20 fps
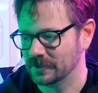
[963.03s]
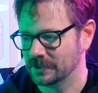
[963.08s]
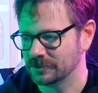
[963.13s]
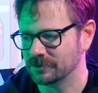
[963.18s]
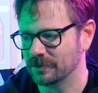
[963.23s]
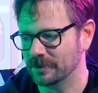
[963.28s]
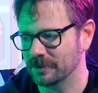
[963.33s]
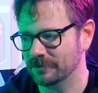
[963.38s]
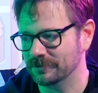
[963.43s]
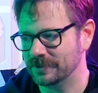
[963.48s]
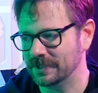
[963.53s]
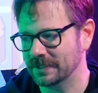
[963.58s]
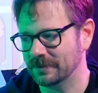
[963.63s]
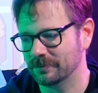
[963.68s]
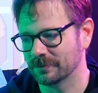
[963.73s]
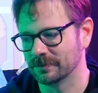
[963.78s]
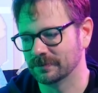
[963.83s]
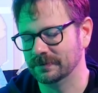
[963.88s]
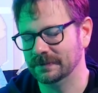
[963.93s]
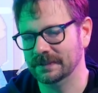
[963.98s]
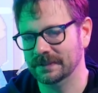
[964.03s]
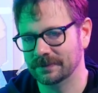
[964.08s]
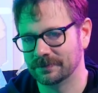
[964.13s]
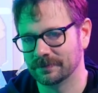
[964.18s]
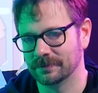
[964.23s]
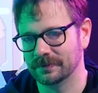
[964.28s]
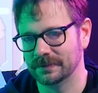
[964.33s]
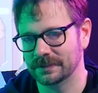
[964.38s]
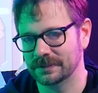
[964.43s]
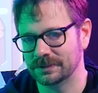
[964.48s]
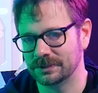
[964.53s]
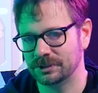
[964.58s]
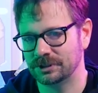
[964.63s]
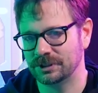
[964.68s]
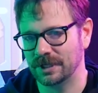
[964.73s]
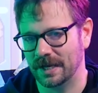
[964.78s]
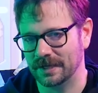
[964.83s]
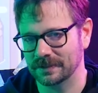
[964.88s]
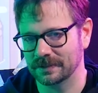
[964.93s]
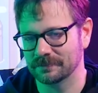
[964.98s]
So I don't think we're literally
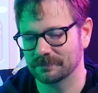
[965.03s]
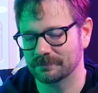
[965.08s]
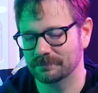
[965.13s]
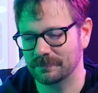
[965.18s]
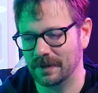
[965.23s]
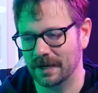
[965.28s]
shedding.